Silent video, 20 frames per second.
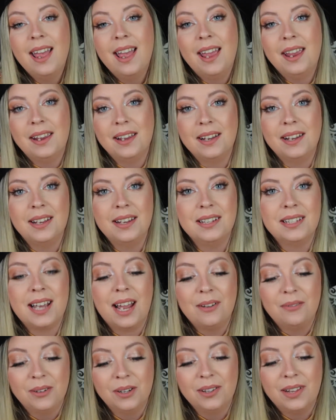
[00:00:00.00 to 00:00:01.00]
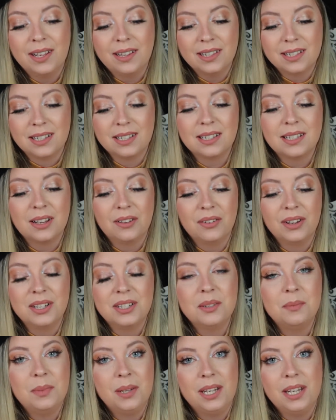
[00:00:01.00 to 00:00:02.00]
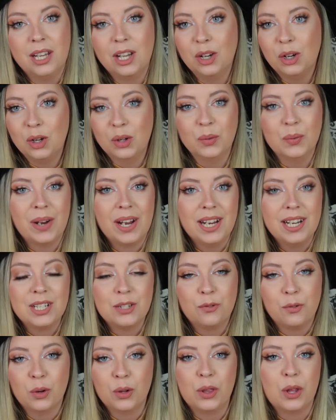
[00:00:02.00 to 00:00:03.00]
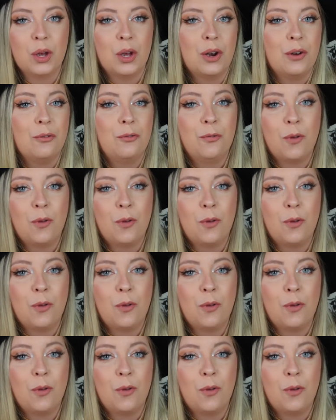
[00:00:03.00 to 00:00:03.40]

and I feel like this is going to be great for the